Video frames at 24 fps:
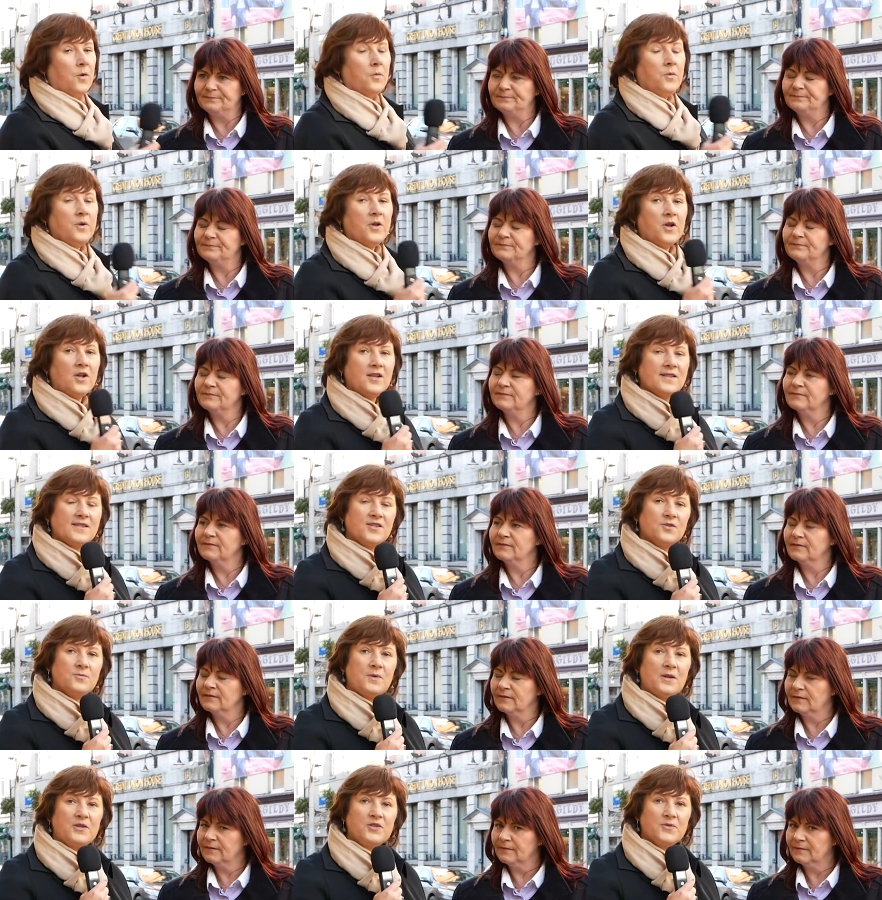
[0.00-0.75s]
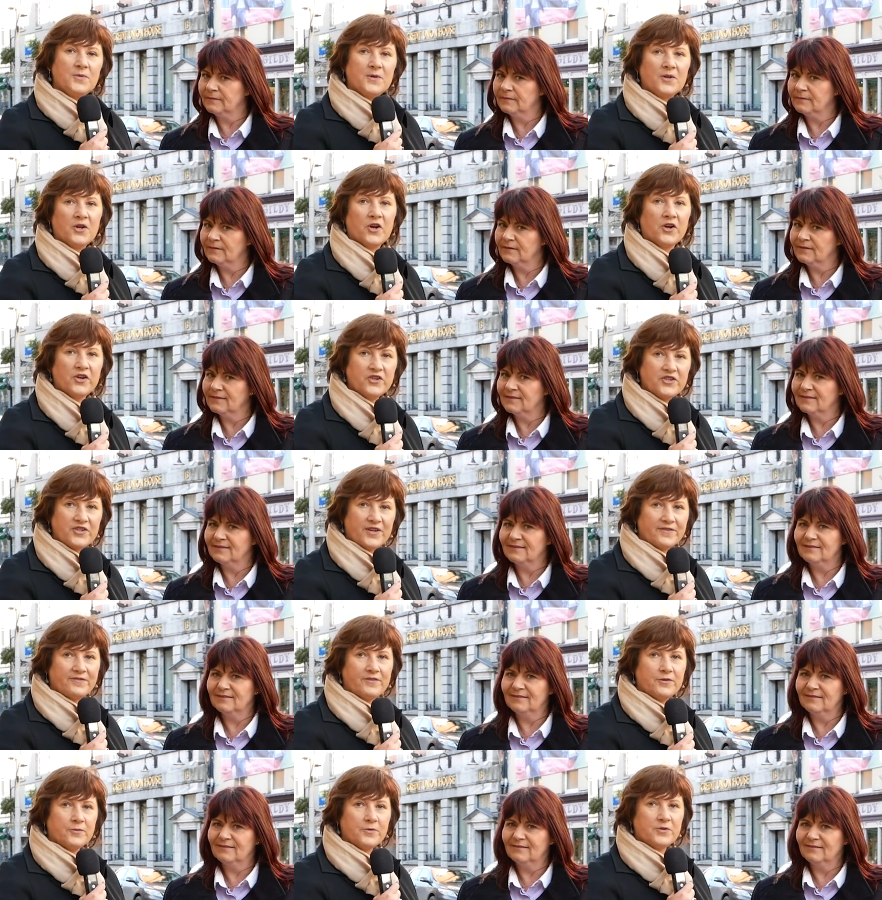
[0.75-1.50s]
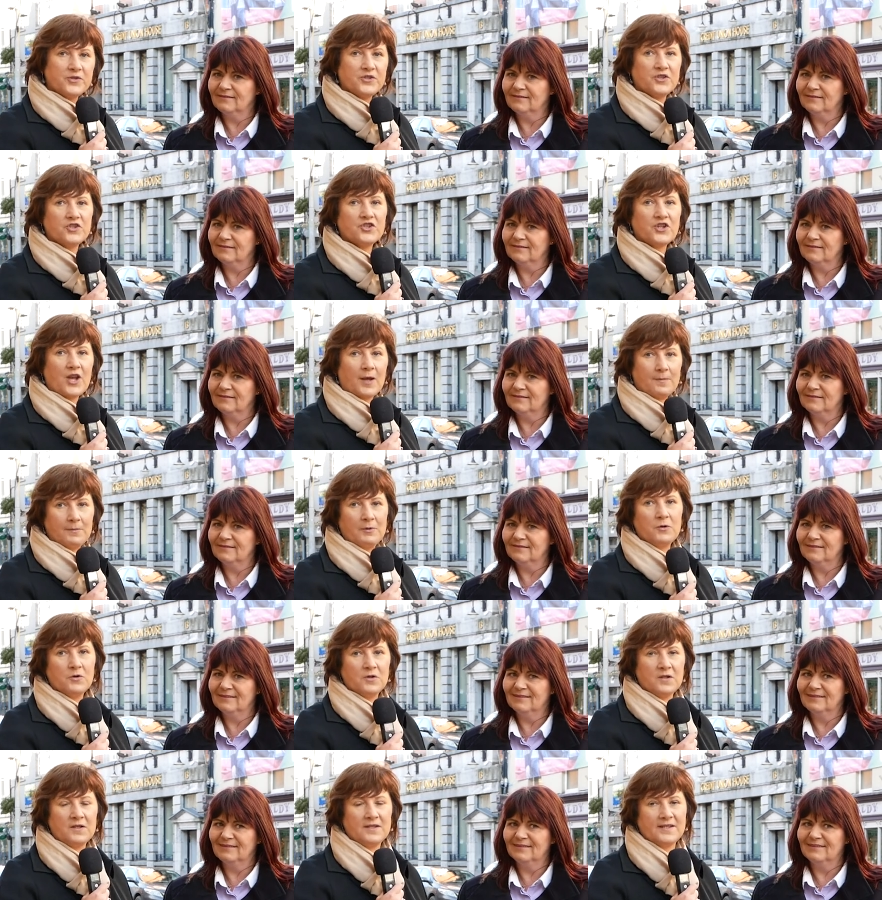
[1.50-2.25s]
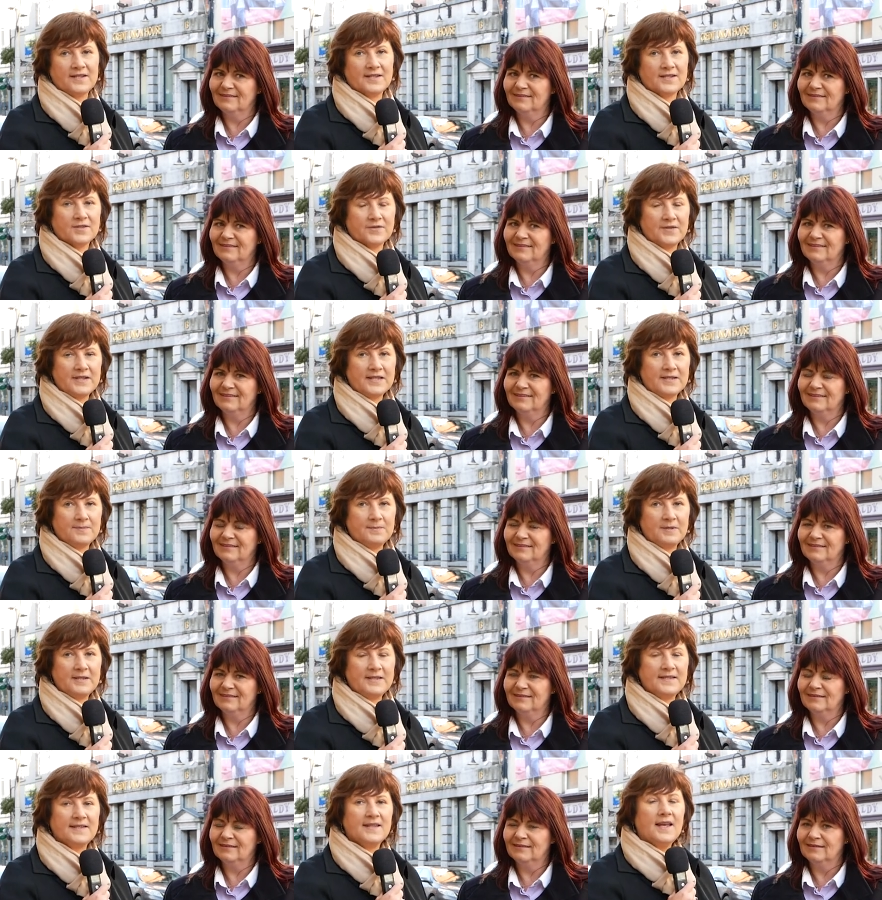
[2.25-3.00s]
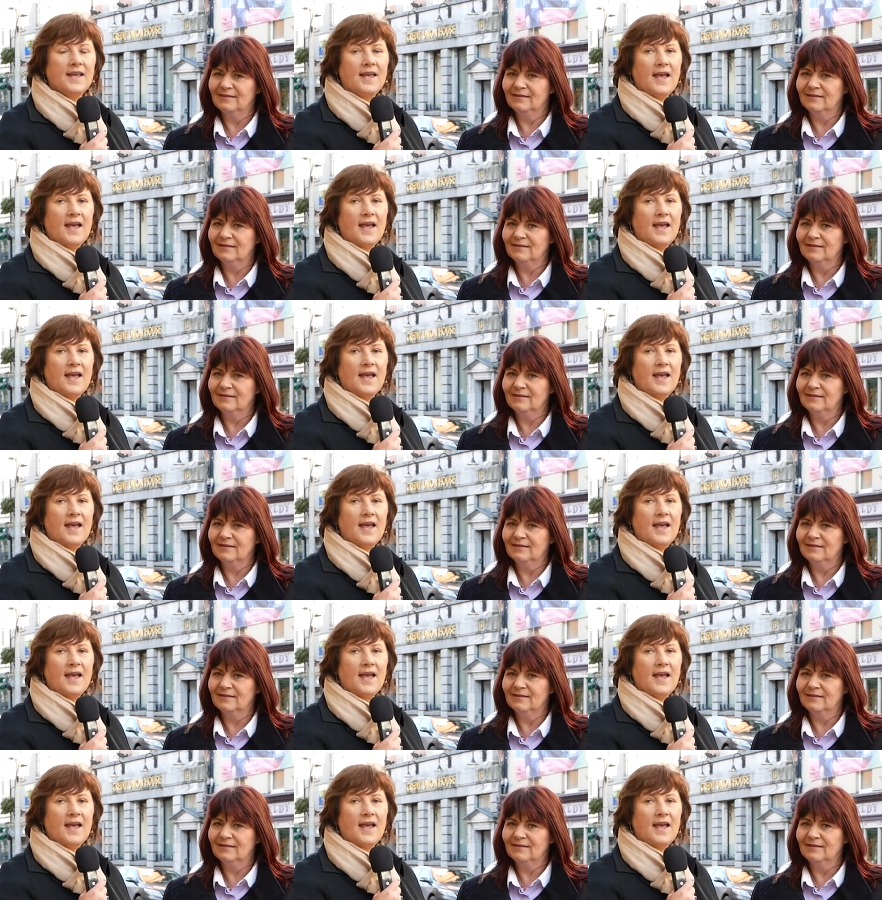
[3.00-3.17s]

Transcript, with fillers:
Speaker 1: We also want to encourage everyone to shop local this Christmas